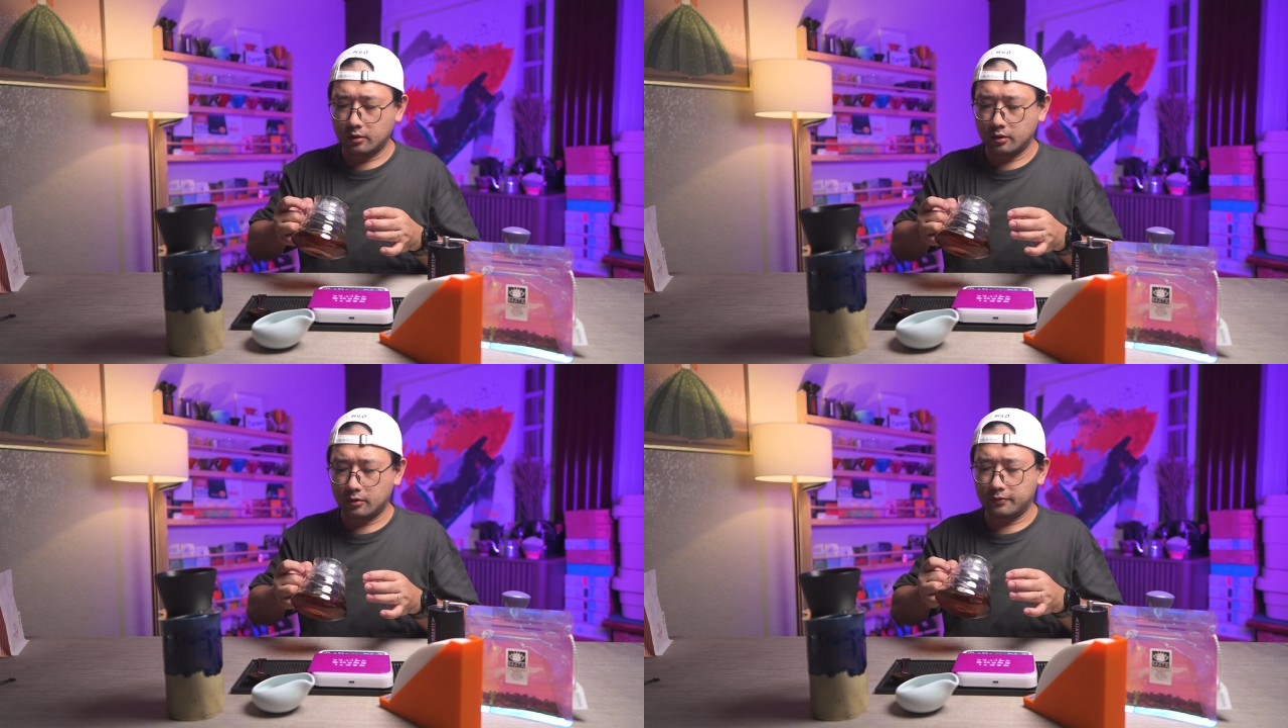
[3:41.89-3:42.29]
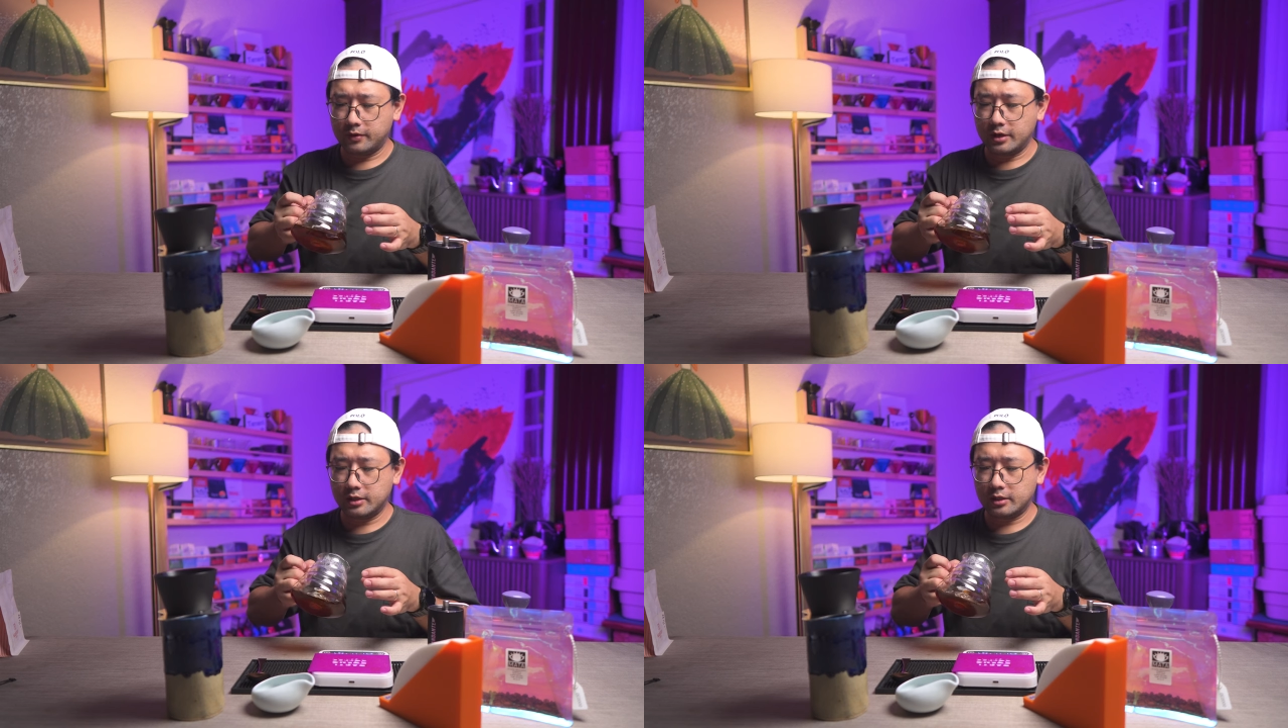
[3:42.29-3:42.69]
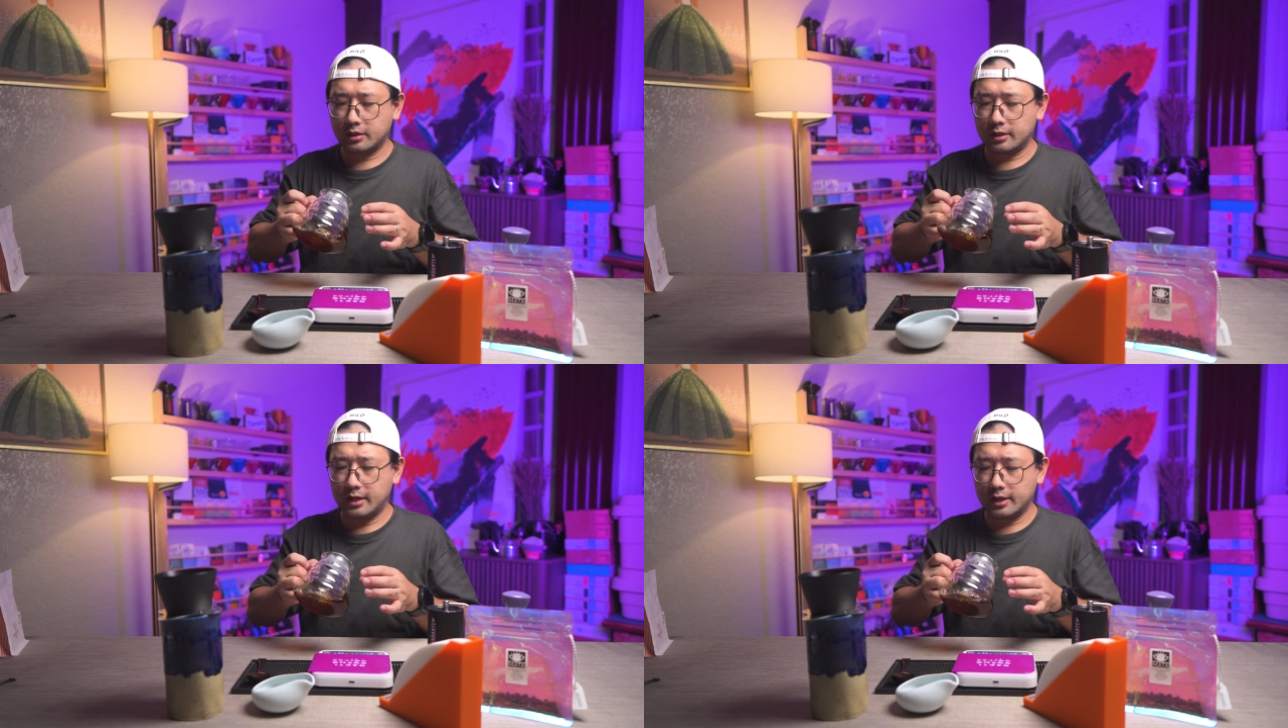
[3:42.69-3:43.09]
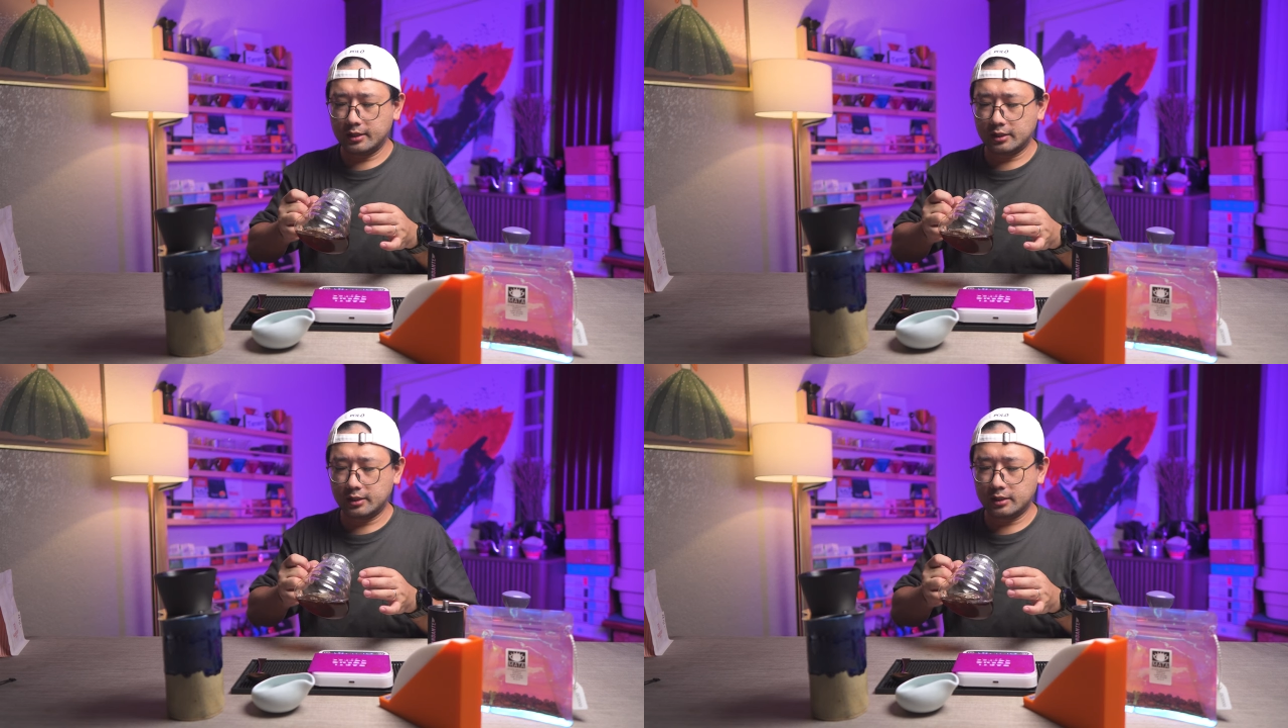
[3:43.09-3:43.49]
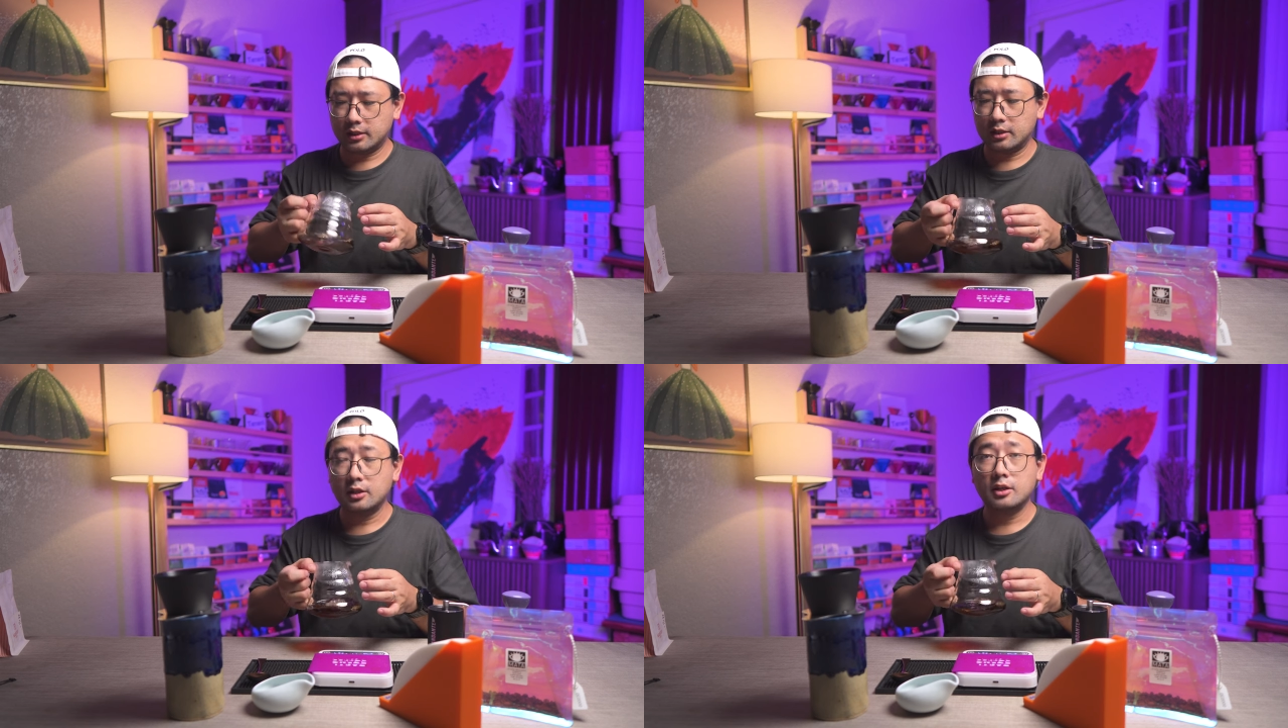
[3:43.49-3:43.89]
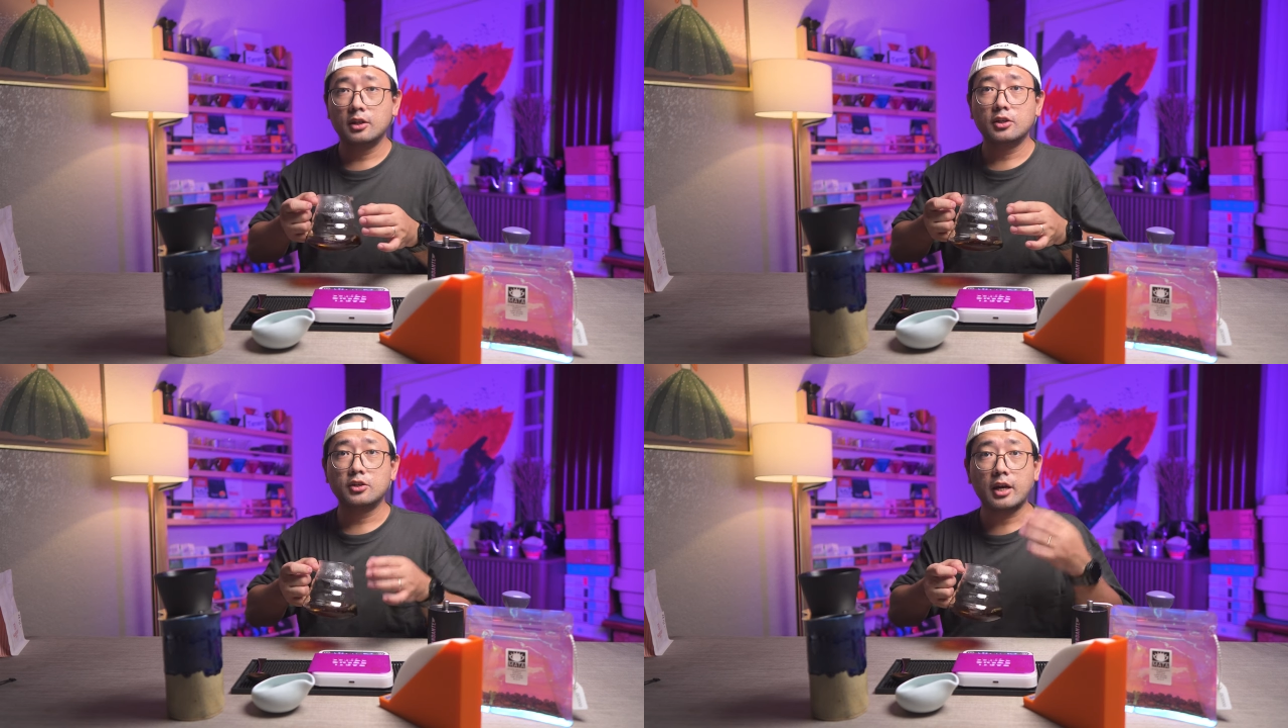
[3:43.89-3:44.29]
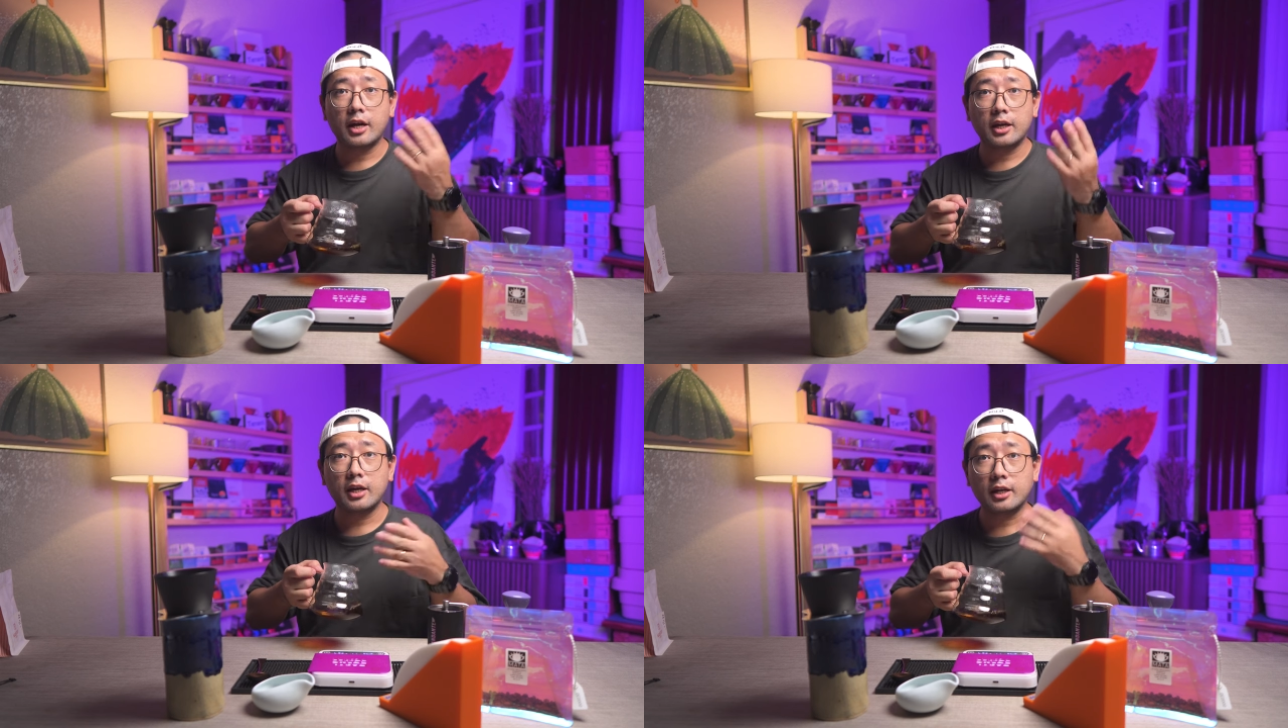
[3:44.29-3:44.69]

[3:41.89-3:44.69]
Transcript: So first, let's try